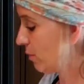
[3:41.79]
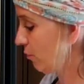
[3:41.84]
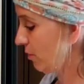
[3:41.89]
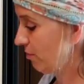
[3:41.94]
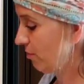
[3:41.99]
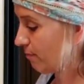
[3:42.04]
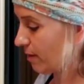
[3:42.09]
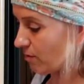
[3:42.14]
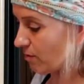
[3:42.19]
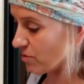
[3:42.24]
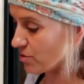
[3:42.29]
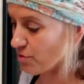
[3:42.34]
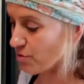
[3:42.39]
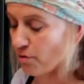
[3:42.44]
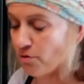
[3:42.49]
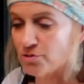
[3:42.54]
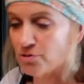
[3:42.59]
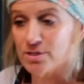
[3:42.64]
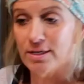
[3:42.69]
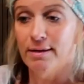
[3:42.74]
with my
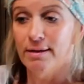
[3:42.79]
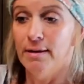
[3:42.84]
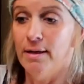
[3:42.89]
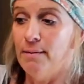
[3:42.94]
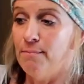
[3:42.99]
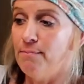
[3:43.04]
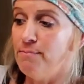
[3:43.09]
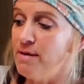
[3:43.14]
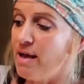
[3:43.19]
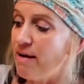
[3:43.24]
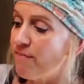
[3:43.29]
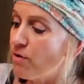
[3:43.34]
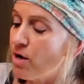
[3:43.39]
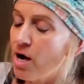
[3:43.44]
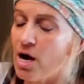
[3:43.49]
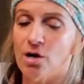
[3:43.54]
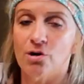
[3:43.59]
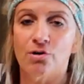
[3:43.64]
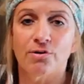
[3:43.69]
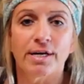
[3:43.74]
results. Never
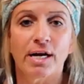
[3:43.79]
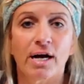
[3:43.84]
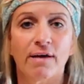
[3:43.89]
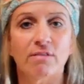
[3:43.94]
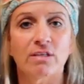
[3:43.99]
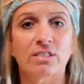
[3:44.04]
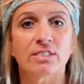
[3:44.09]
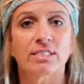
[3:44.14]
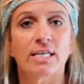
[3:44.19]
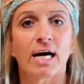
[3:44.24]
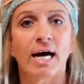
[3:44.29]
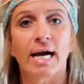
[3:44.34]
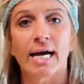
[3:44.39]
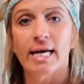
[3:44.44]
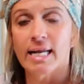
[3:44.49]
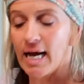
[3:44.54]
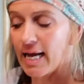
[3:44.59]
hungry on this diet.